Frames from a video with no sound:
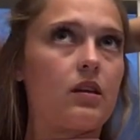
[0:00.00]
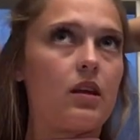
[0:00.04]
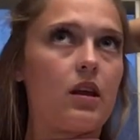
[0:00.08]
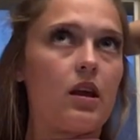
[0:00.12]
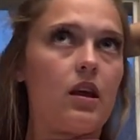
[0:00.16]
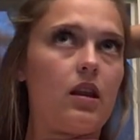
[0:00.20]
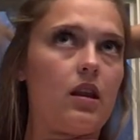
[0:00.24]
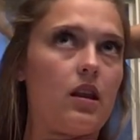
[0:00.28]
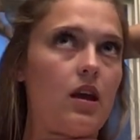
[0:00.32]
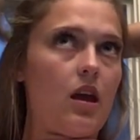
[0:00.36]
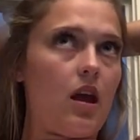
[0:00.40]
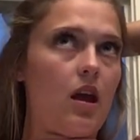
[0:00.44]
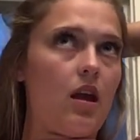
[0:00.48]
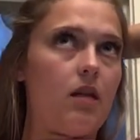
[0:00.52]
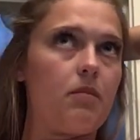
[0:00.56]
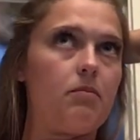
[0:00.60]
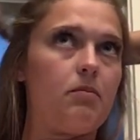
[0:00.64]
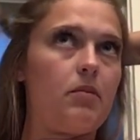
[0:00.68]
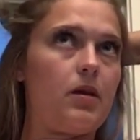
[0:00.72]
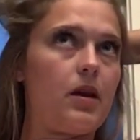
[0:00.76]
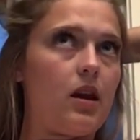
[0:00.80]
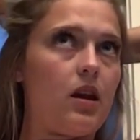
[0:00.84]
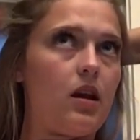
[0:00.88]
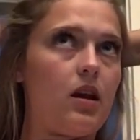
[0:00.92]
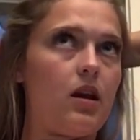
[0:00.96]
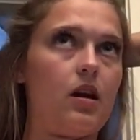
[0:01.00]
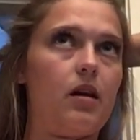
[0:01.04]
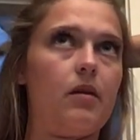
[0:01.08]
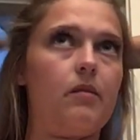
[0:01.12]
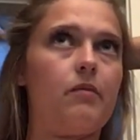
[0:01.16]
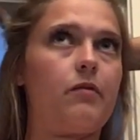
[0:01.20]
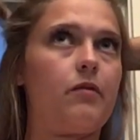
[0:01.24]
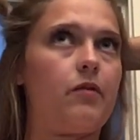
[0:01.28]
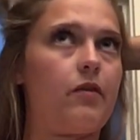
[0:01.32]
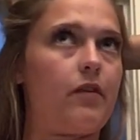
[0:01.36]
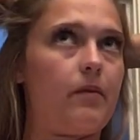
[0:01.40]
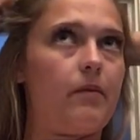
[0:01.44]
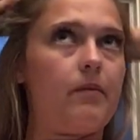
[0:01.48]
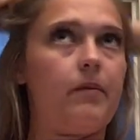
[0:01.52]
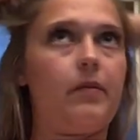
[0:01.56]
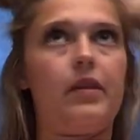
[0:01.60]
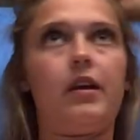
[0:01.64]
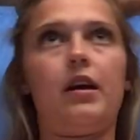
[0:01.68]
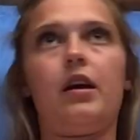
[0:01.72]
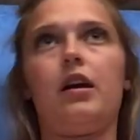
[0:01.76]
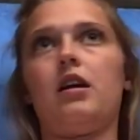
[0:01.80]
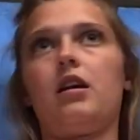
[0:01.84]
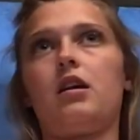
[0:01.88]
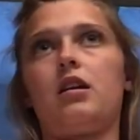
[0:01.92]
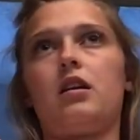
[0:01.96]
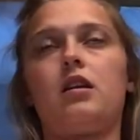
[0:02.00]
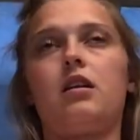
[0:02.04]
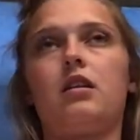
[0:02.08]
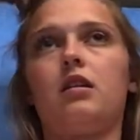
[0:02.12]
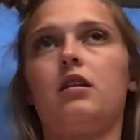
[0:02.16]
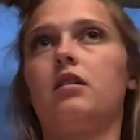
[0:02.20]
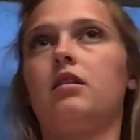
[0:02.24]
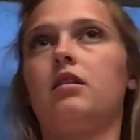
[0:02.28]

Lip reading: And then pin up from there.